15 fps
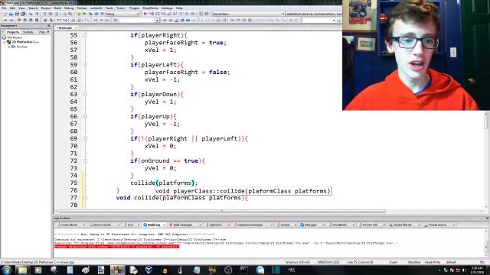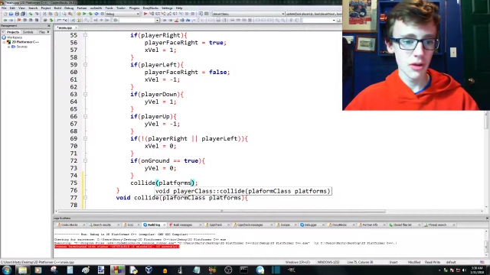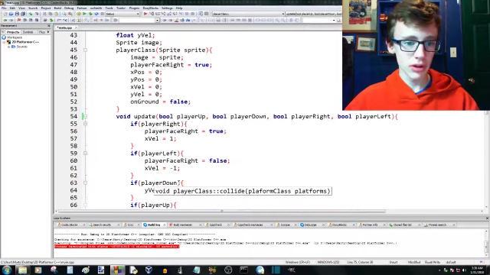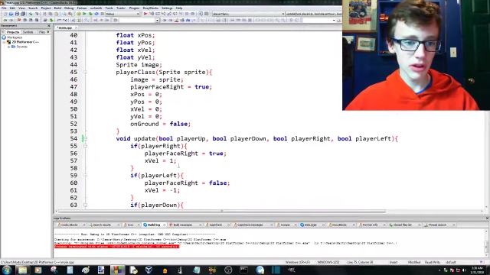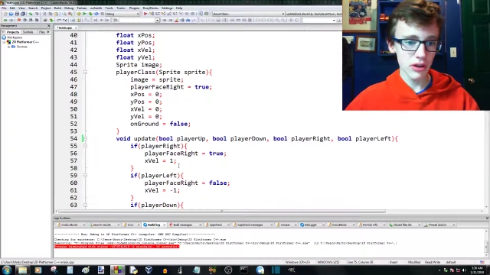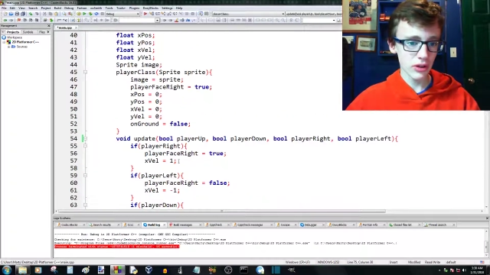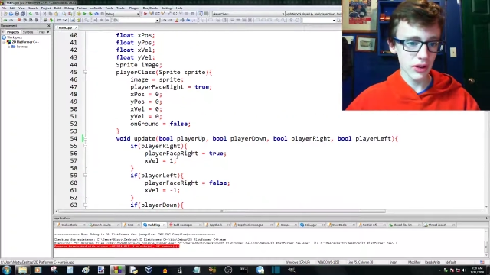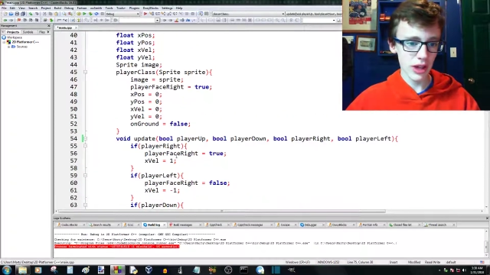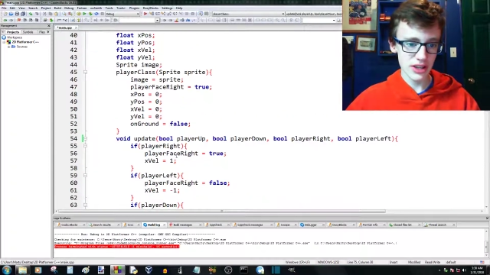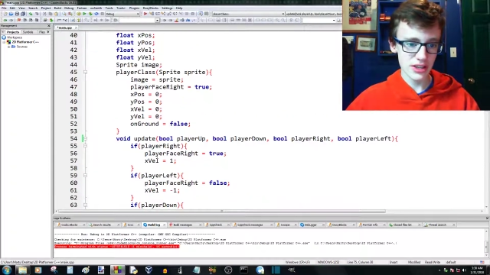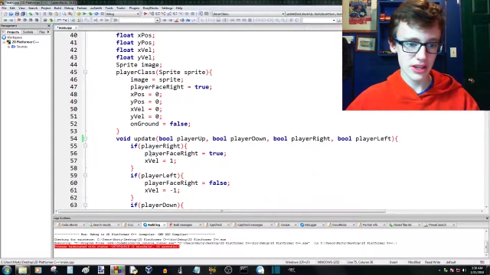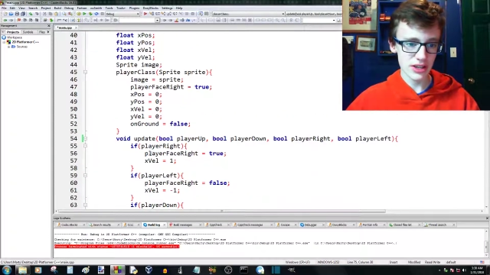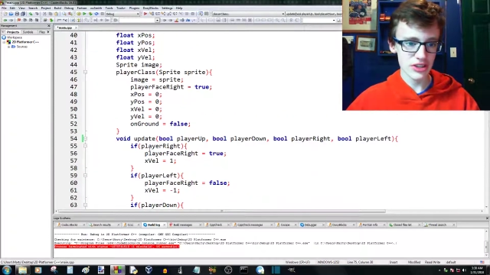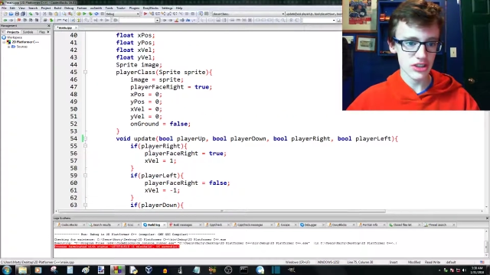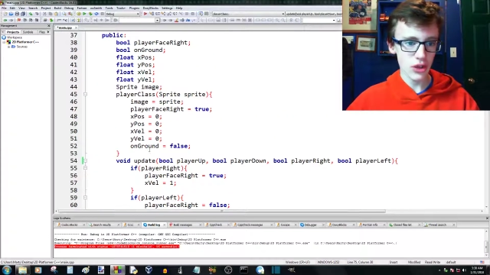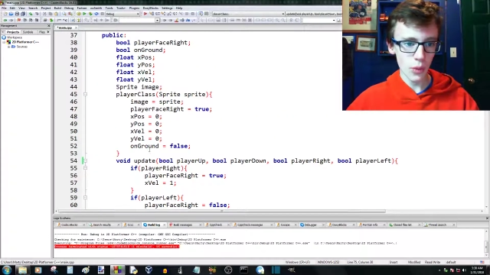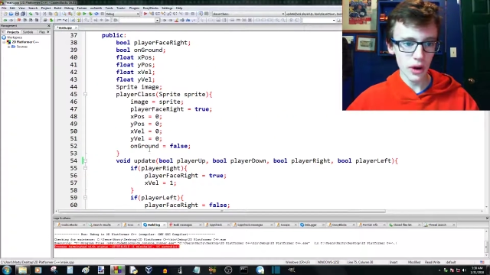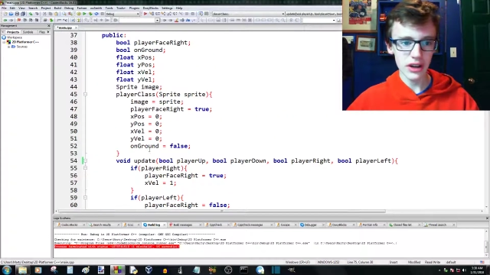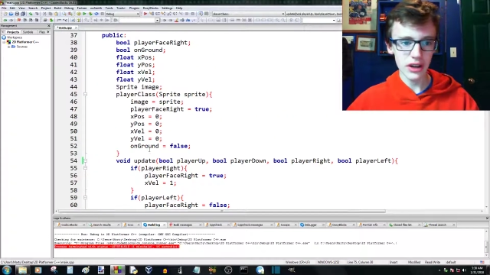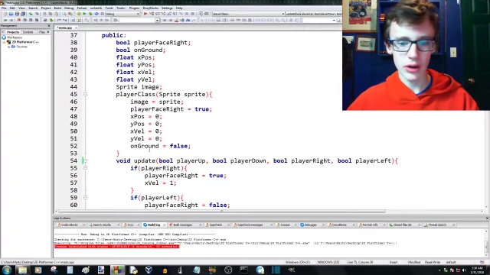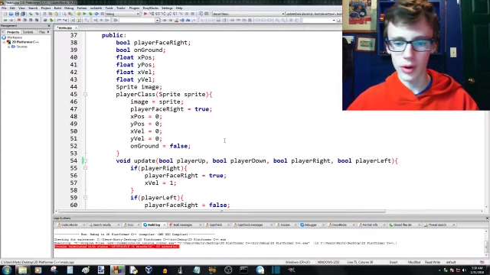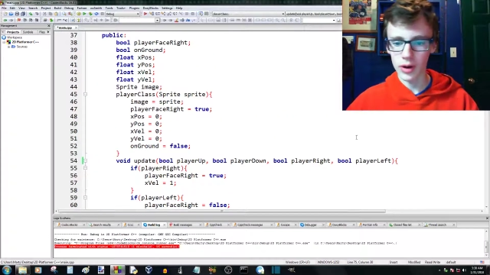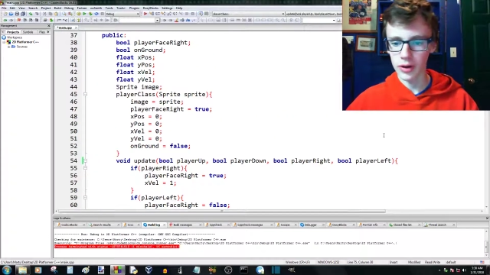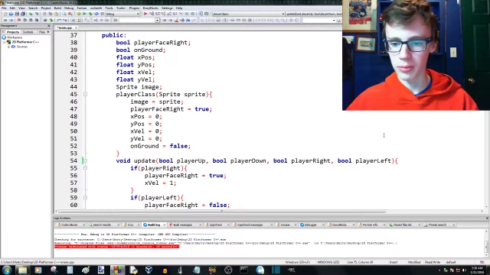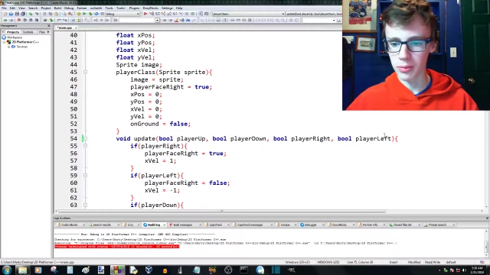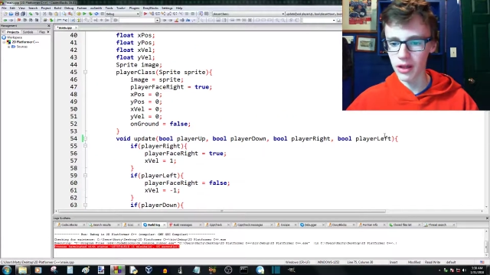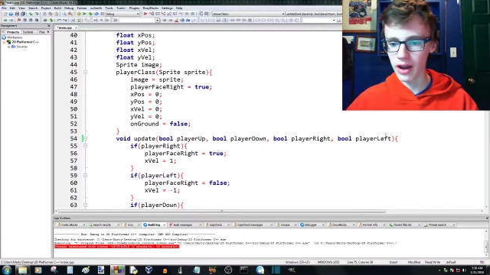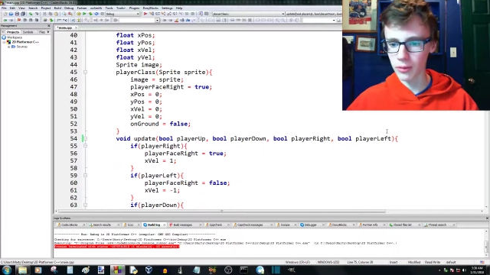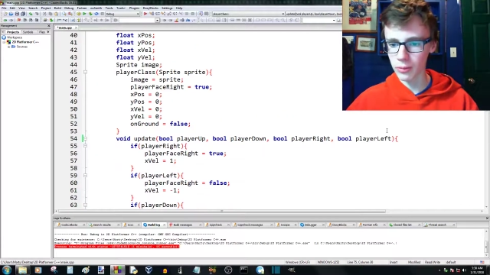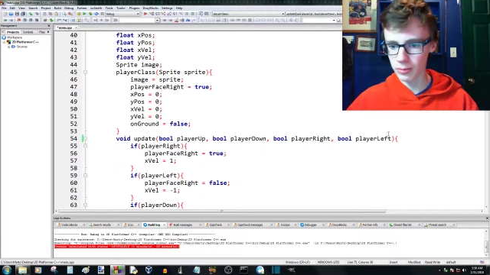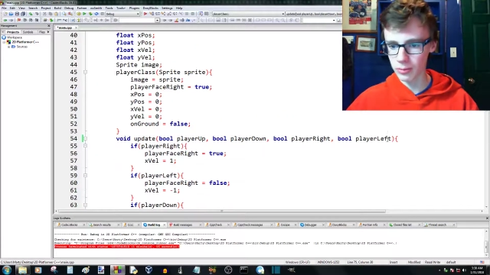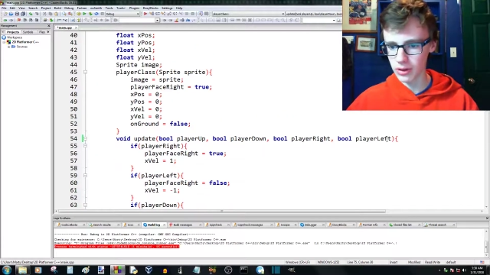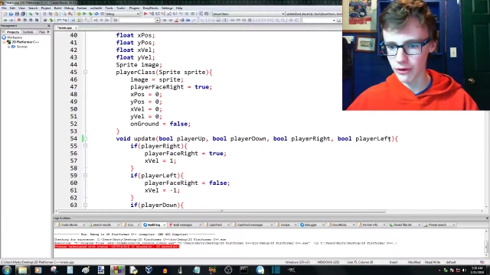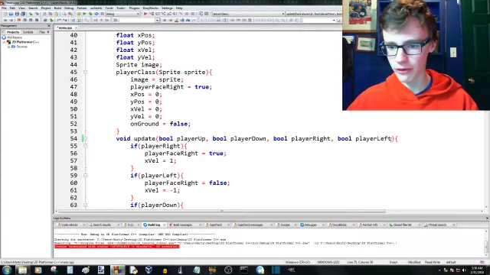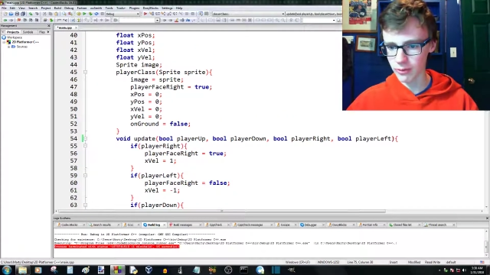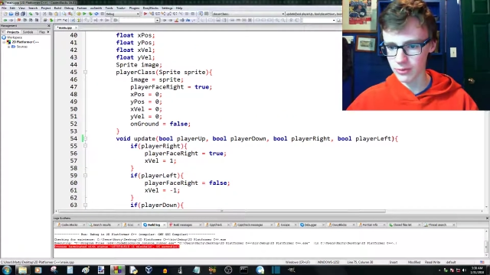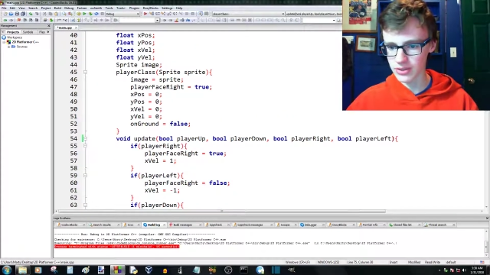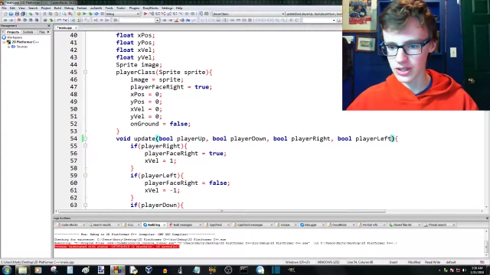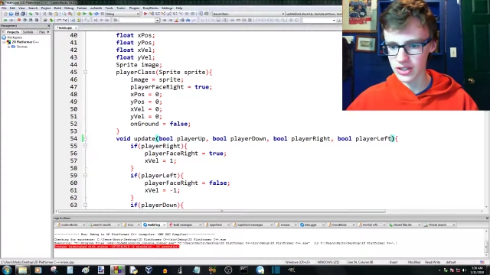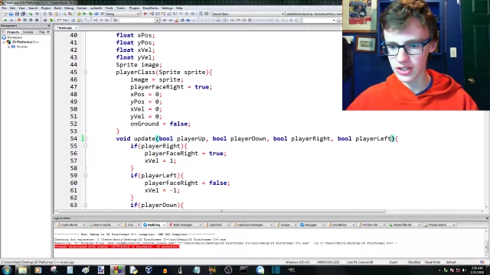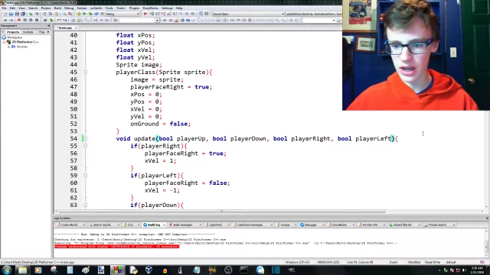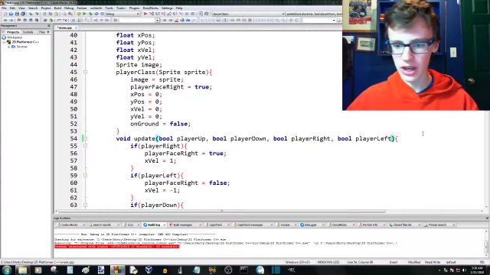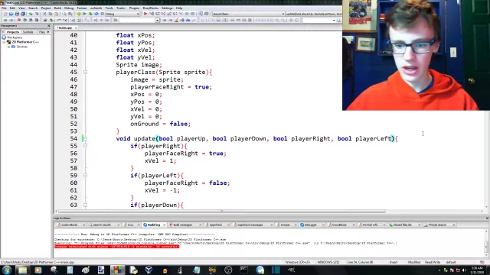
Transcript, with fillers: Player class has no idea what, plat what platforms is.